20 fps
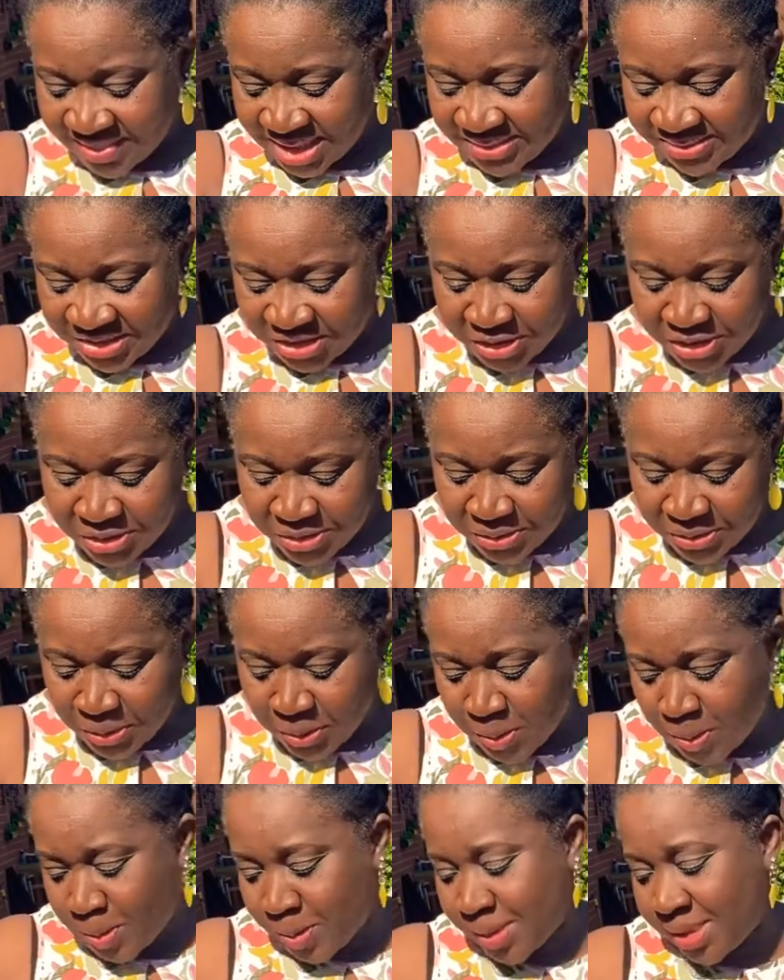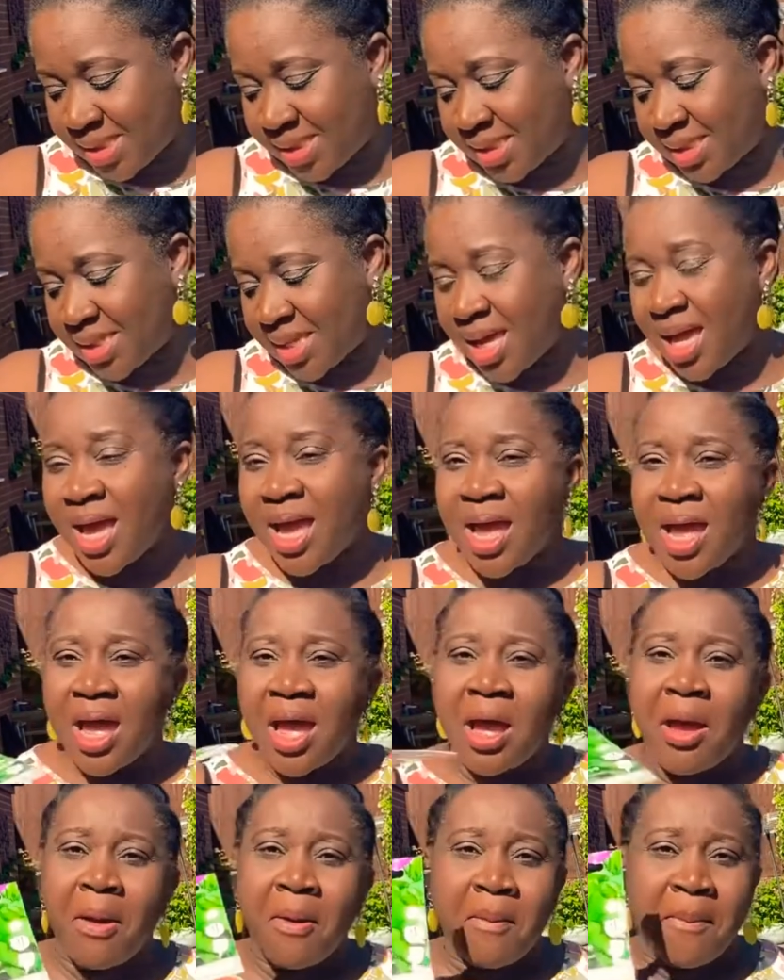Showing you those.
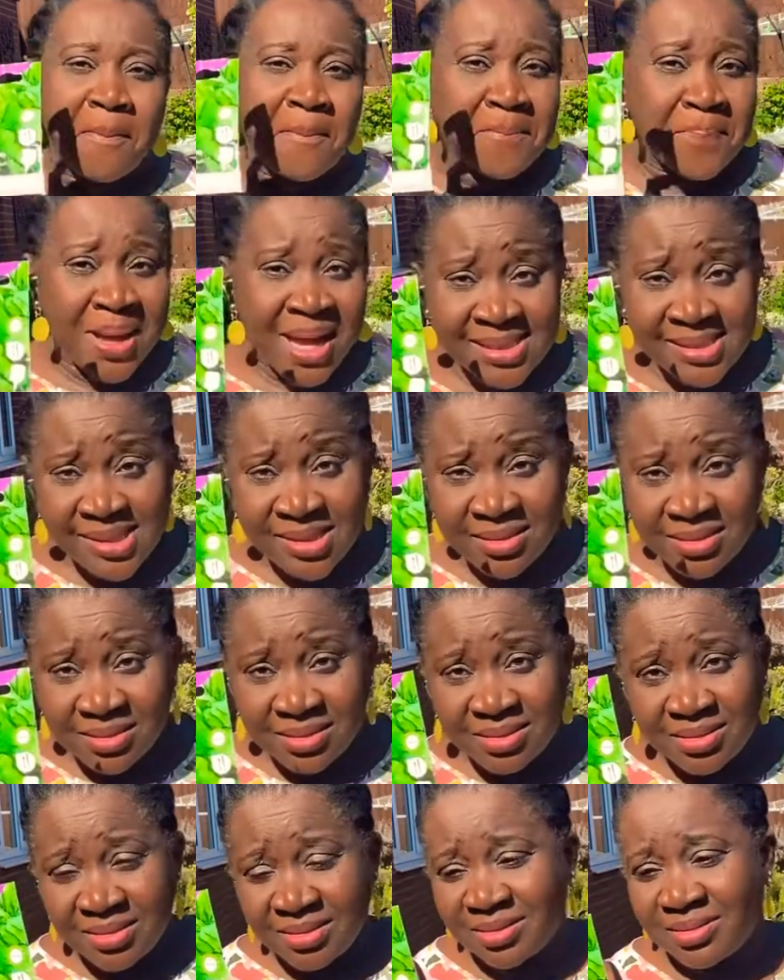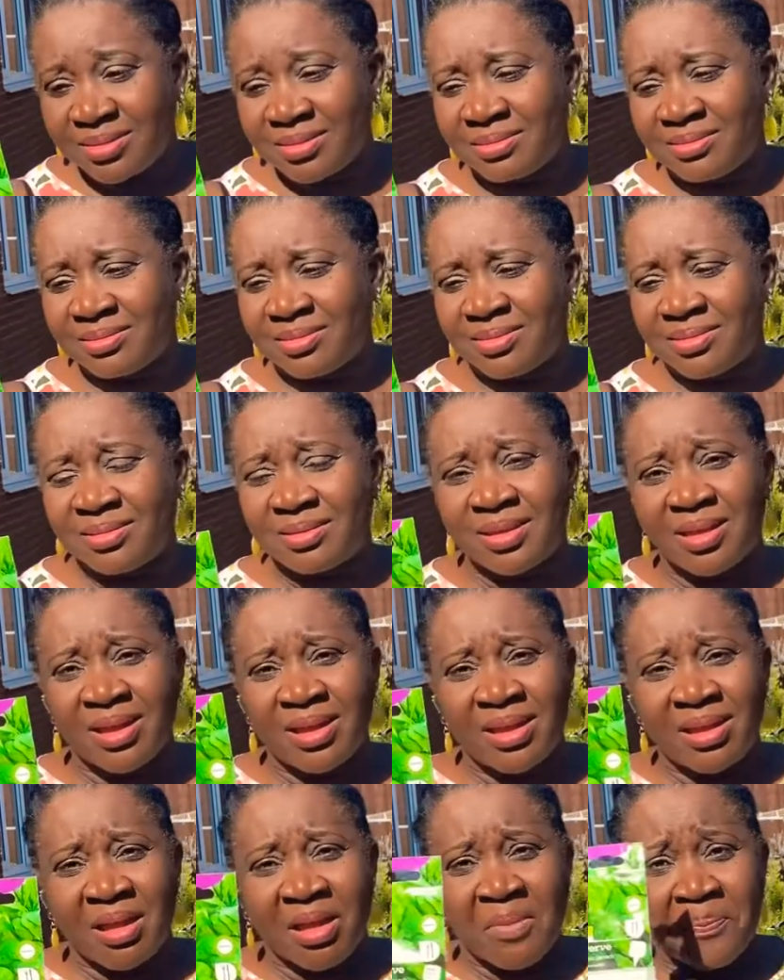Basil.
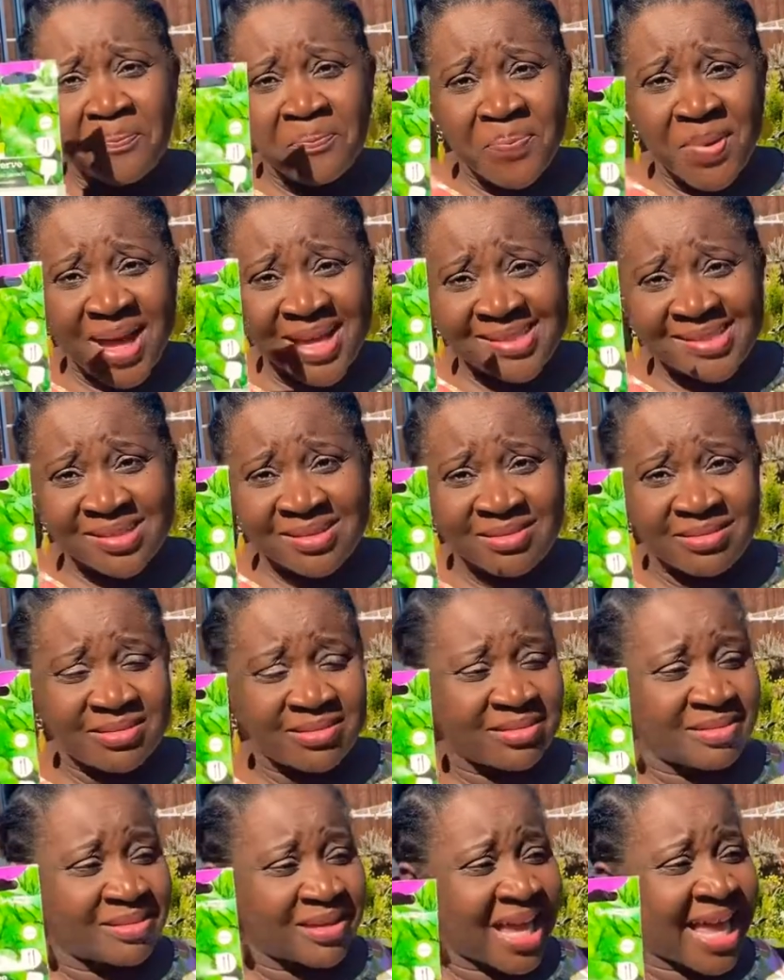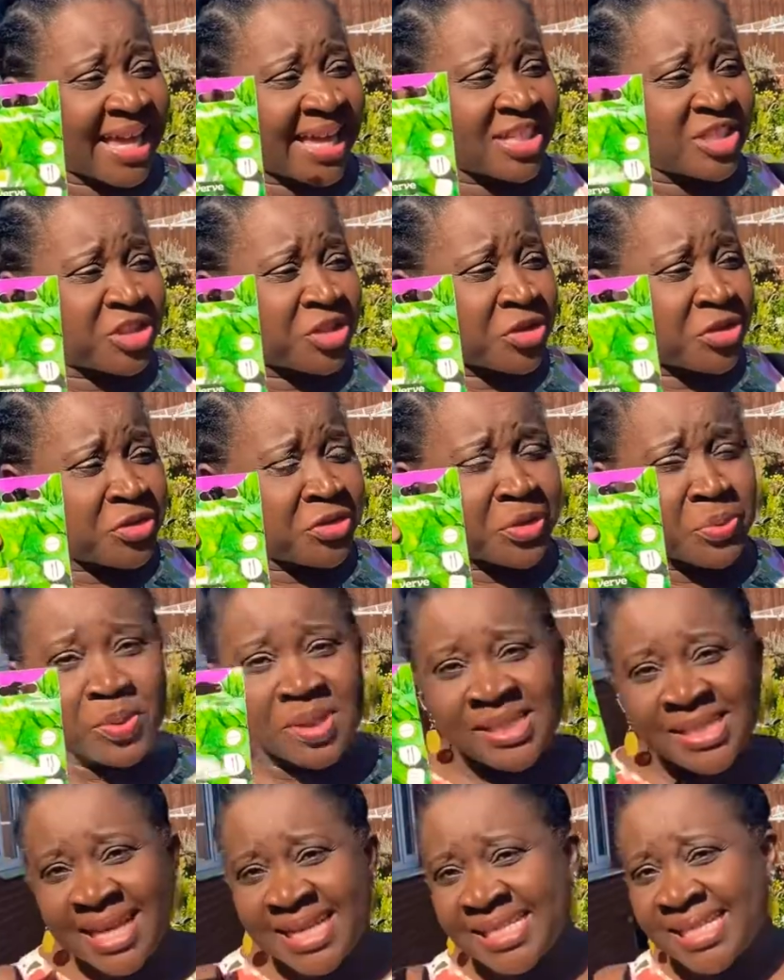Basil. I can show you the
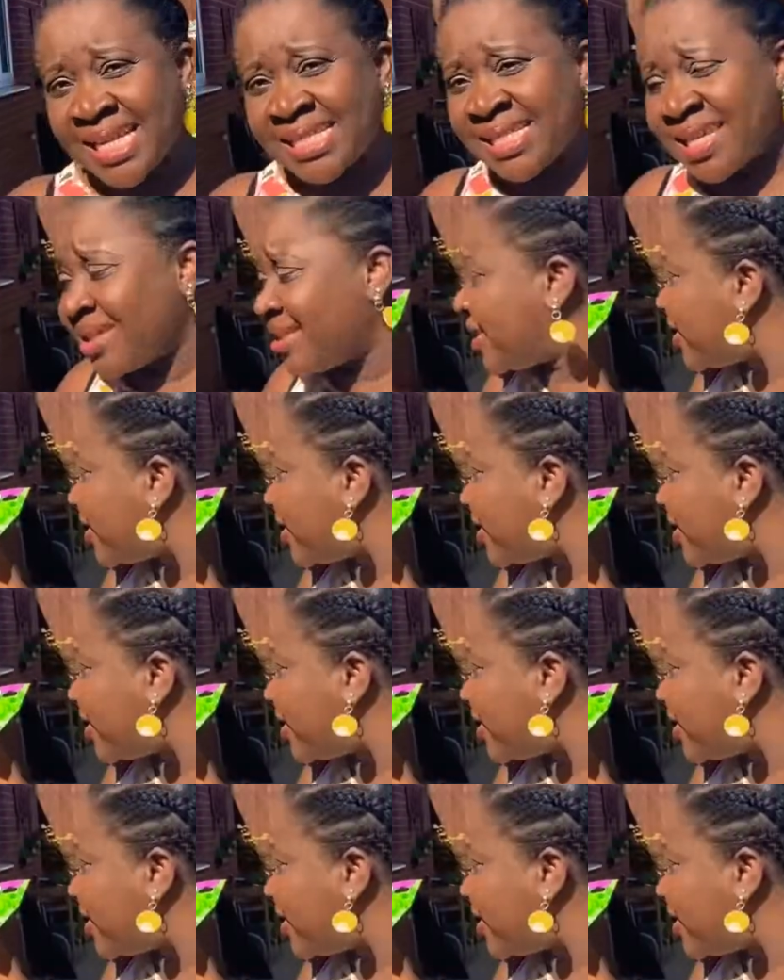ones I started the